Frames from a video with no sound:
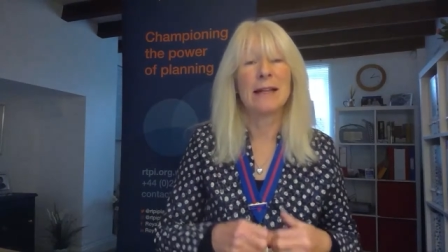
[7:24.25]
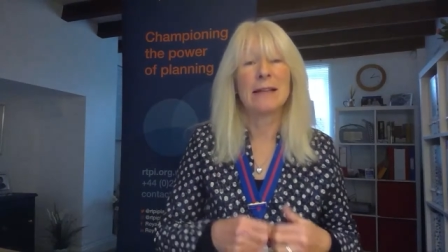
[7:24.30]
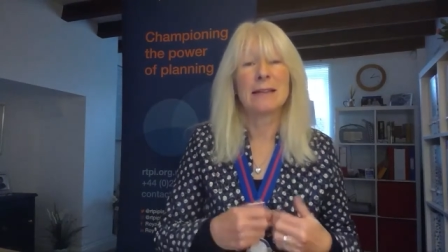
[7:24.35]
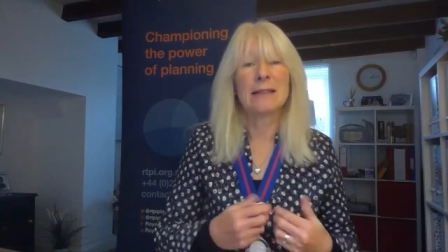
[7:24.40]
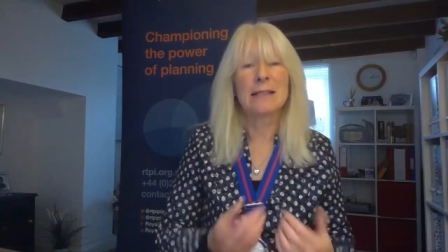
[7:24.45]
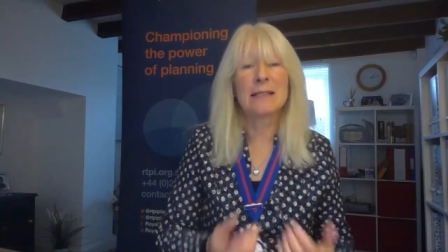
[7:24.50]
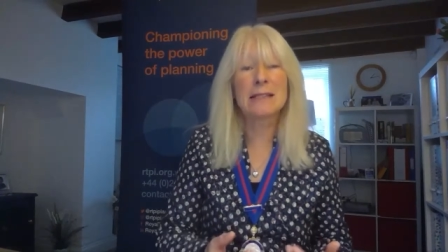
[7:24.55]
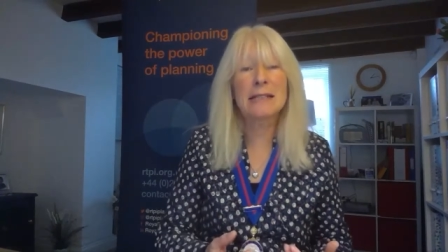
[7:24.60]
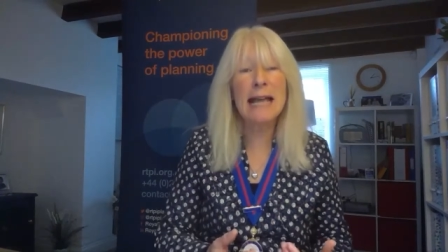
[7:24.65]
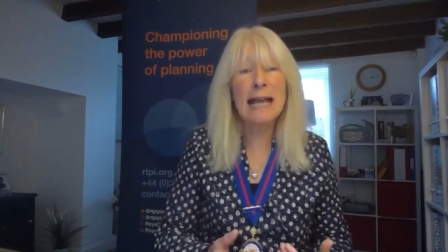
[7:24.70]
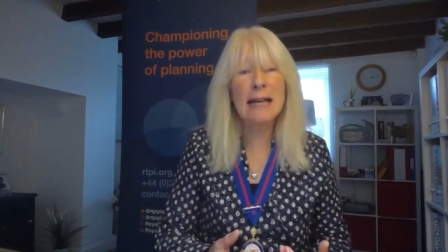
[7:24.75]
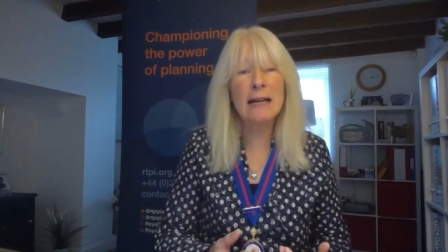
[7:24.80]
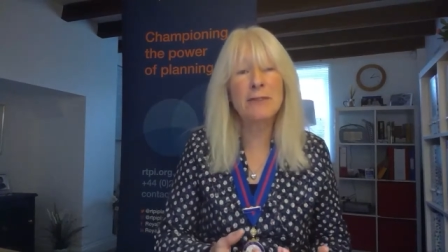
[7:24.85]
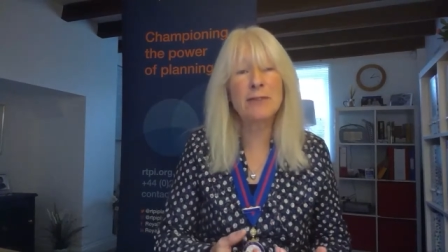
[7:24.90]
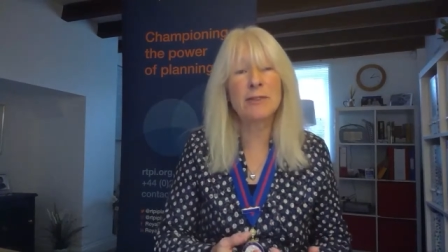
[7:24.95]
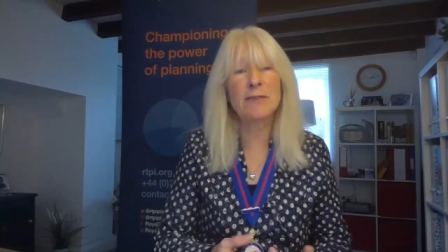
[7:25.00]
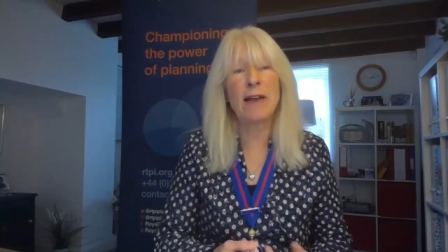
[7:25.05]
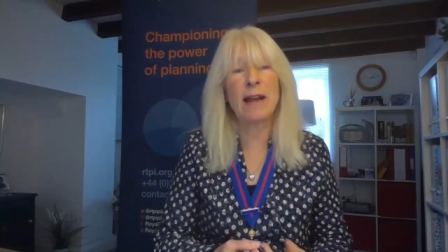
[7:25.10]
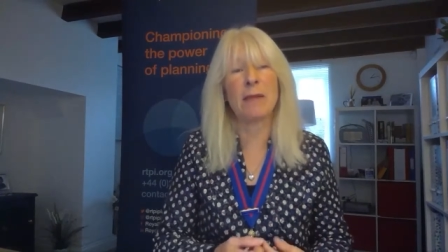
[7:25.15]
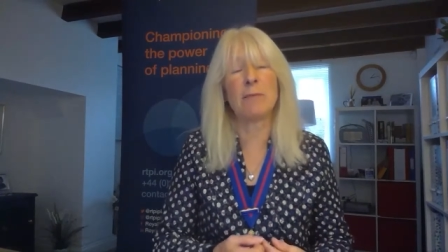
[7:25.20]
the scale of
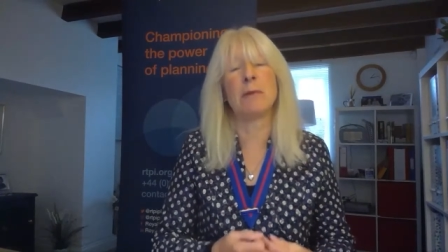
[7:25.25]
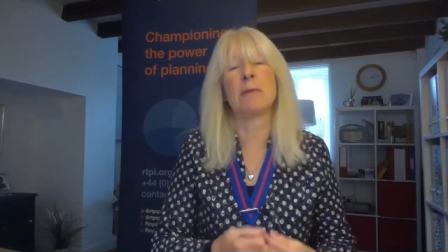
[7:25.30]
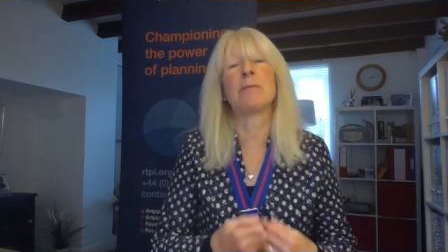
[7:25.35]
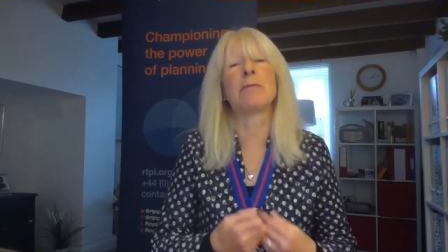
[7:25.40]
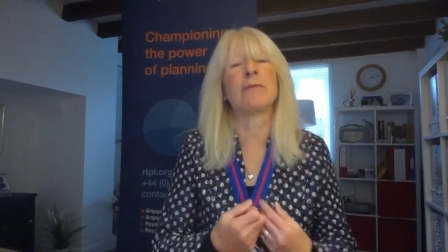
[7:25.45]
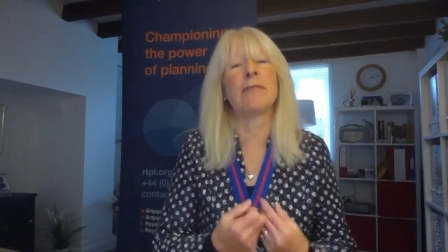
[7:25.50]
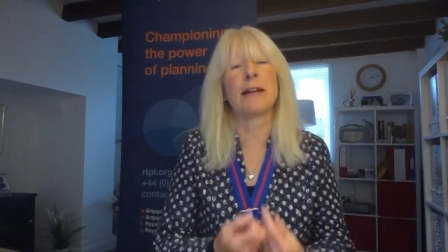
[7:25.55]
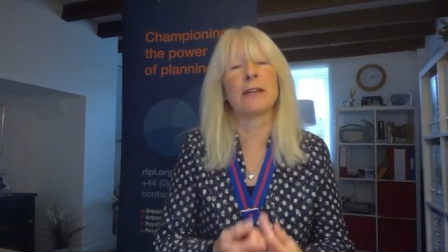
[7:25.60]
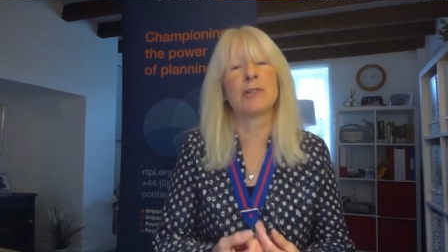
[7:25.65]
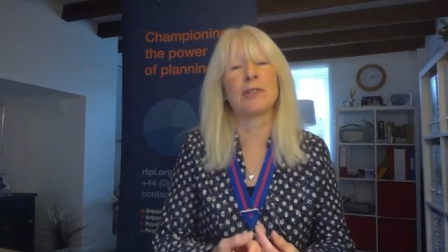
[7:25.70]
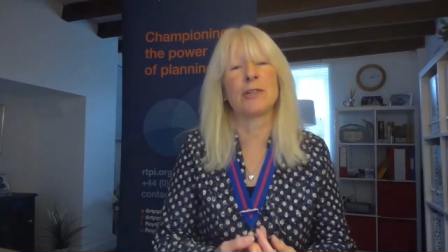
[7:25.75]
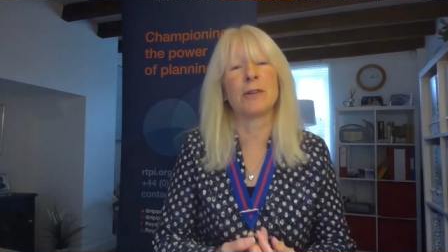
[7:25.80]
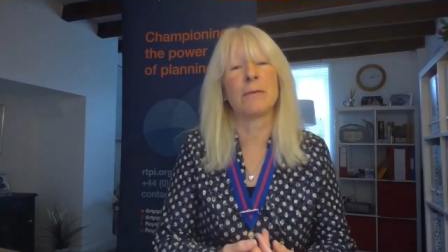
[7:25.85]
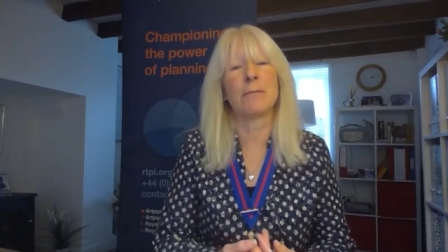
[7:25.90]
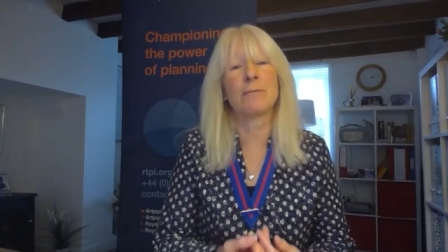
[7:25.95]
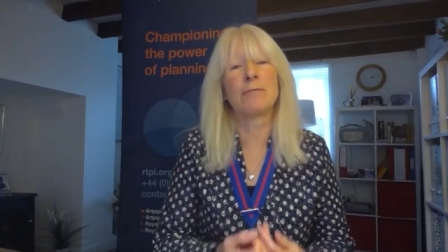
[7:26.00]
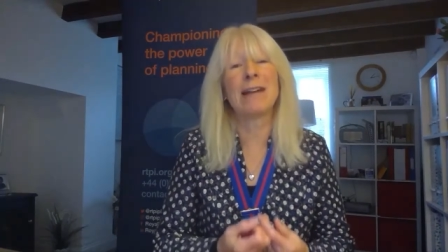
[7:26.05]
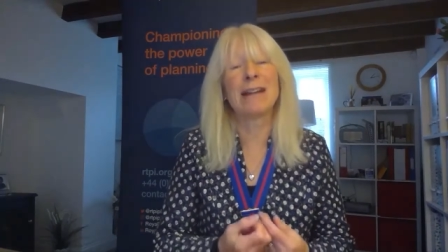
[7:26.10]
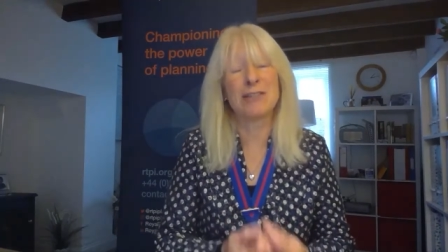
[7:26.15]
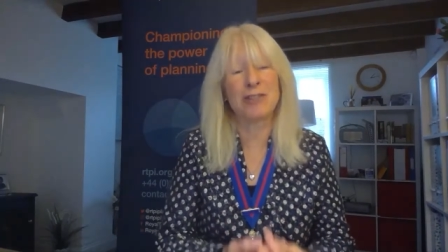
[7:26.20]
development
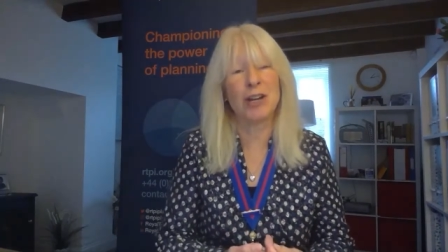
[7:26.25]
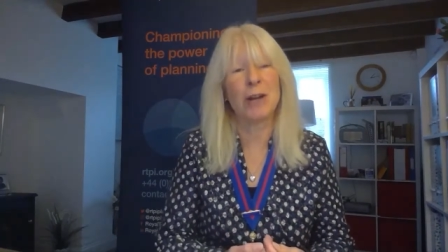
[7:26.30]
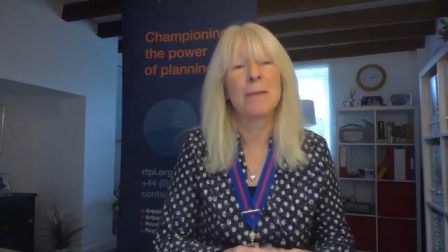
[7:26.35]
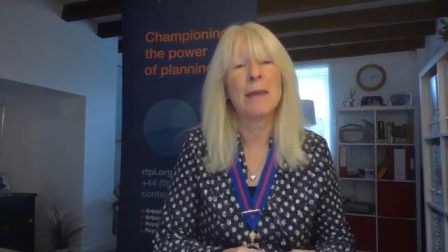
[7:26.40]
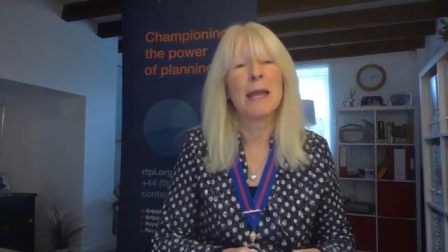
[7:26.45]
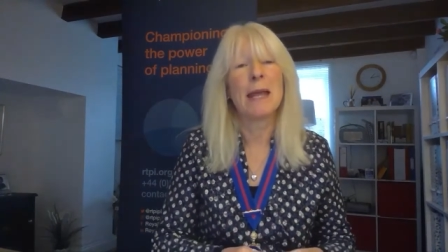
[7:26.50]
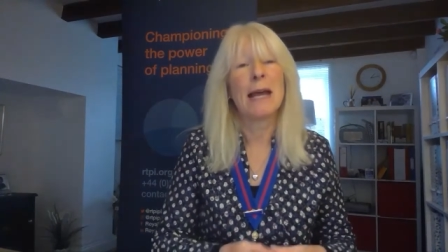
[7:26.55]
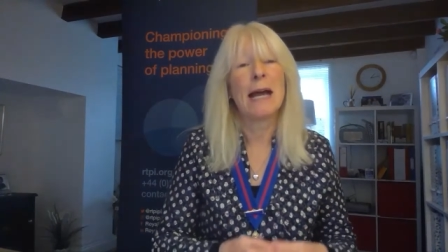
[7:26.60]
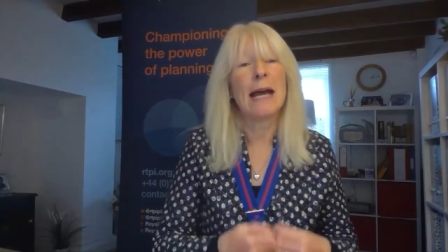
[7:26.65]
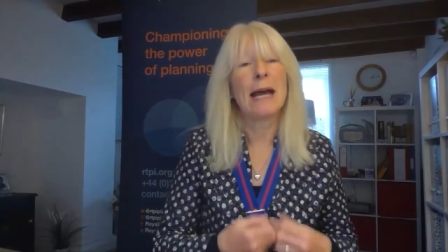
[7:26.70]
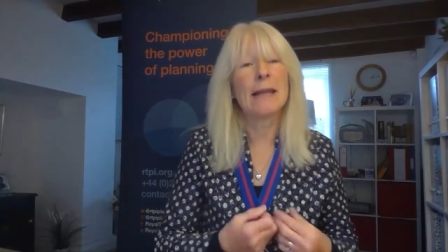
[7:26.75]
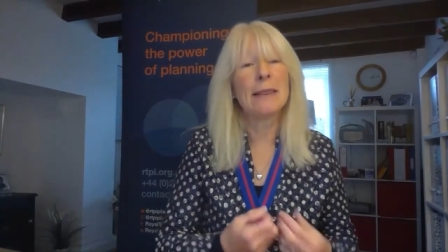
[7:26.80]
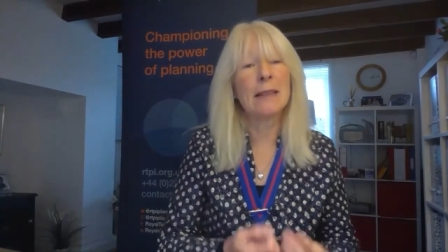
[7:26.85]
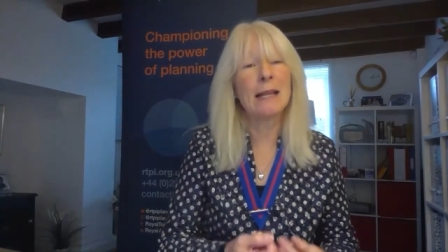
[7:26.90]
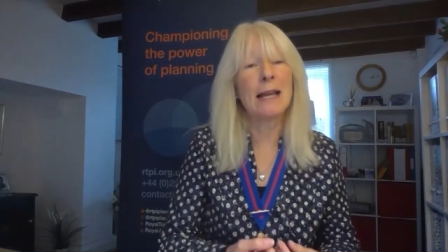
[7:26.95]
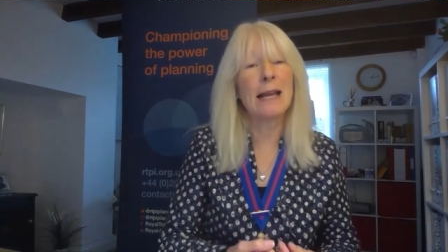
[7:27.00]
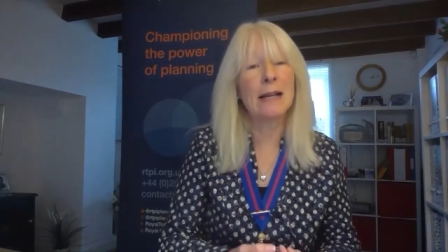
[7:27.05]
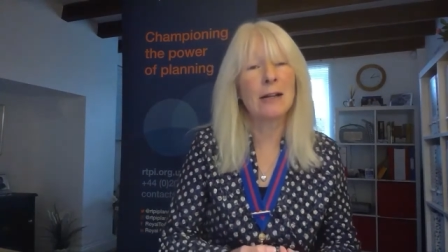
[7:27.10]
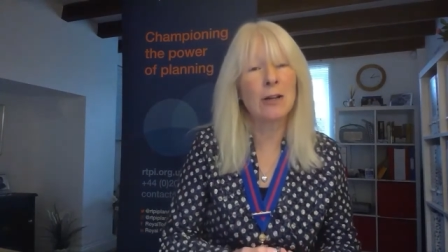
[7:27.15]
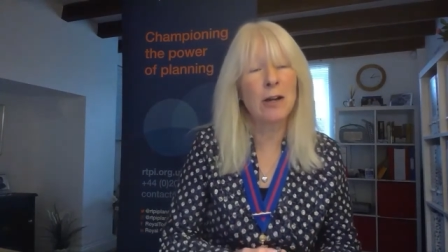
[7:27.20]
pressure and
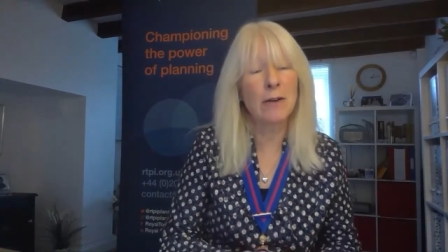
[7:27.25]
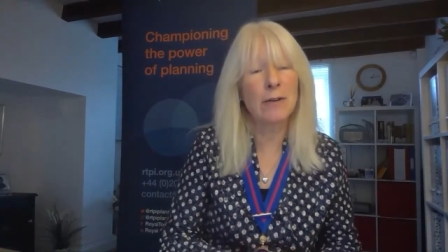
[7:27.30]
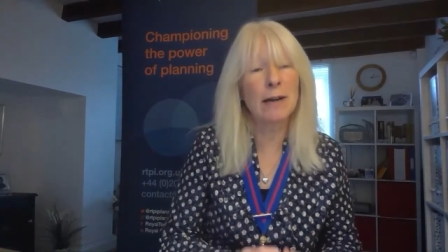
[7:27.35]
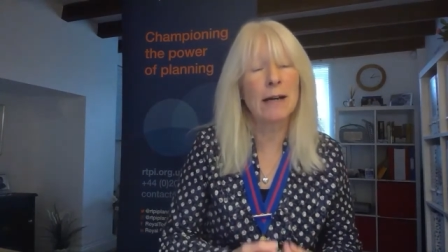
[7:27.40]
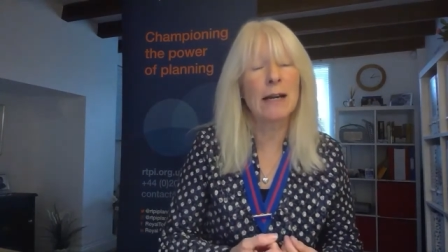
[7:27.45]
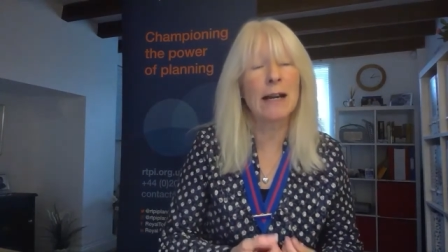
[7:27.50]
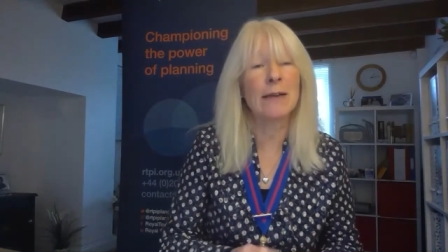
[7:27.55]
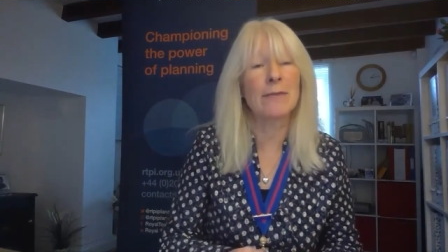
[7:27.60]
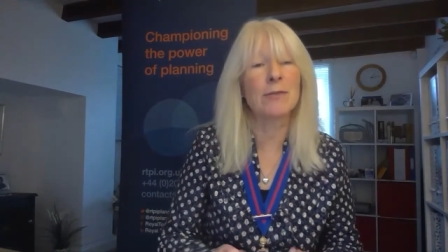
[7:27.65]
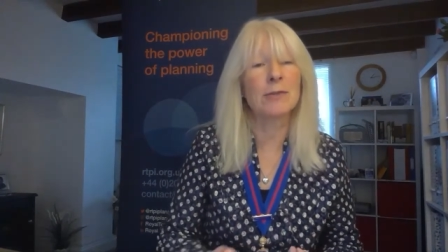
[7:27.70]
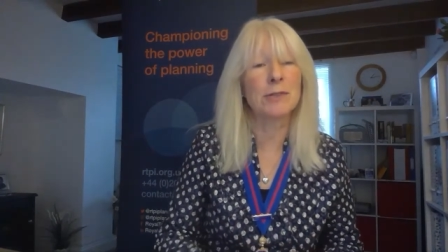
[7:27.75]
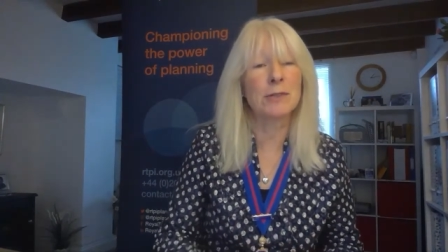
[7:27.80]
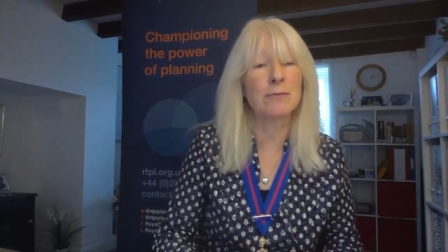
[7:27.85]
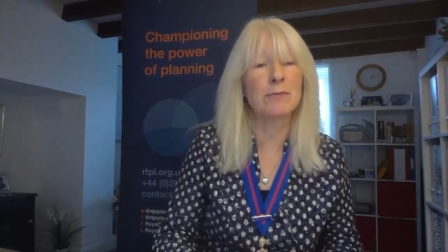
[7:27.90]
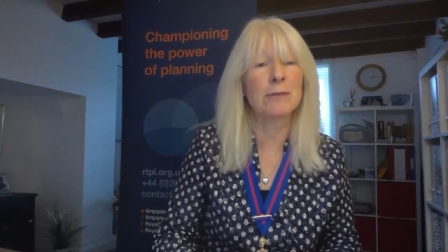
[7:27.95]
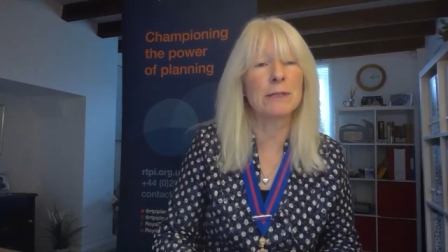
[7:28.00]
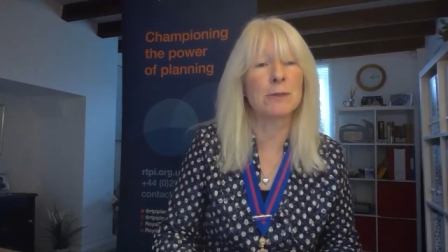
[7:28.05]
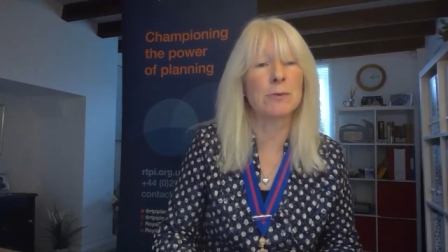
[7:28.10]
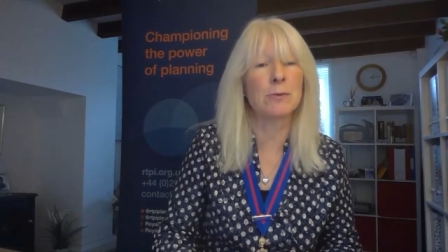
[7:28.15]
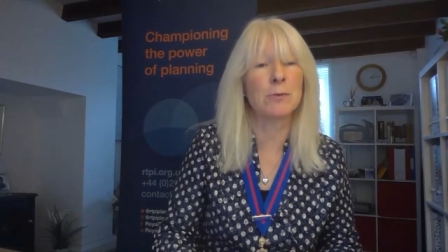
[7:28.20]
the current levels of
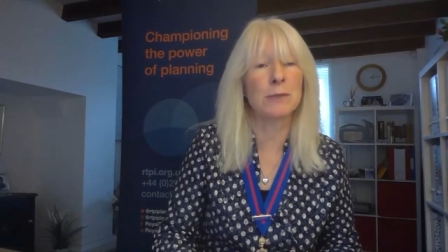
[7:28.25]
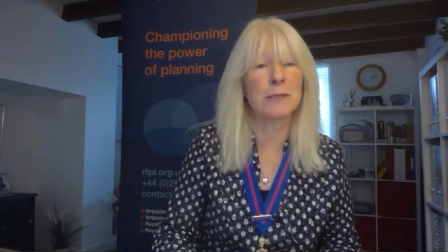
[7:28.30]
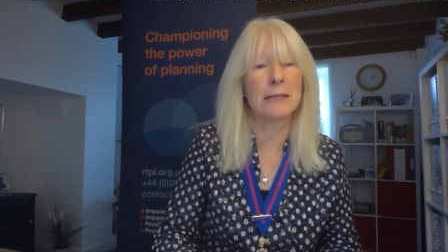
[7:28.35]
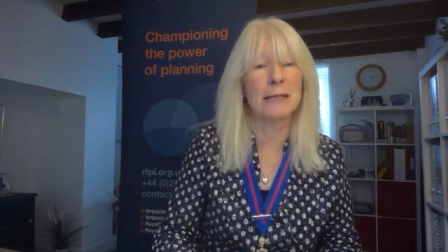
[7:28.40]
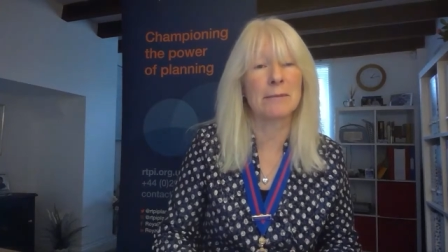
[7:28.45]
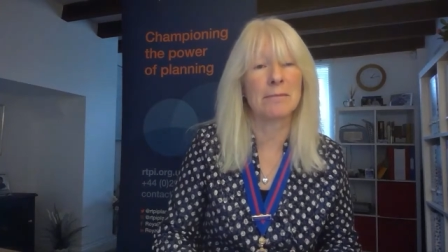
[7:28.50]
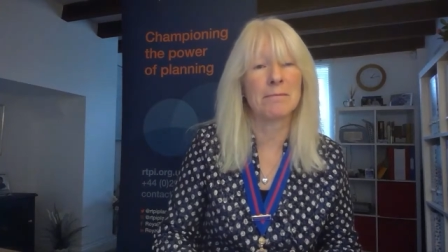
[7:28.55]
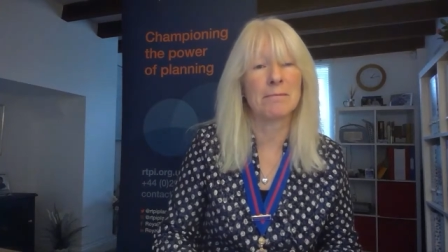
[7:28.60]
resourcing.